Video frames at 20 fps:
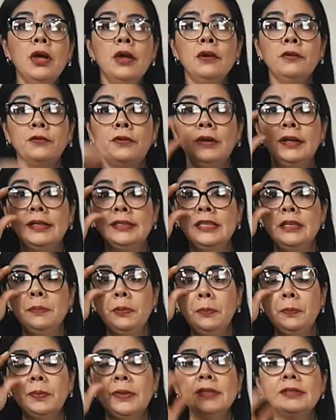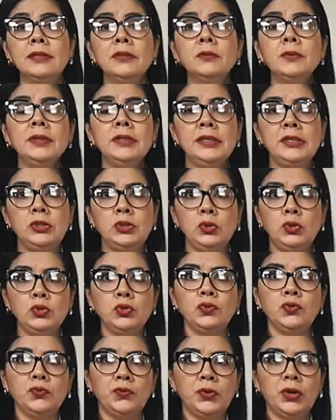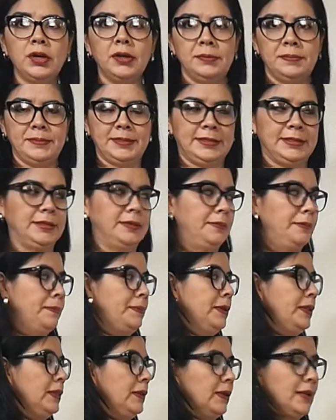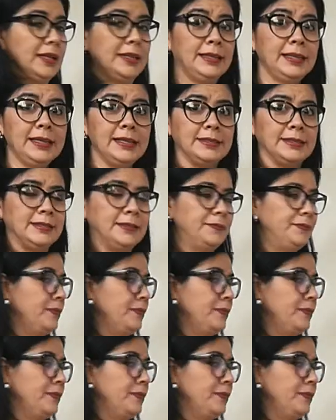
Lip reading: for the simple present, we need to use verbs. But look at this.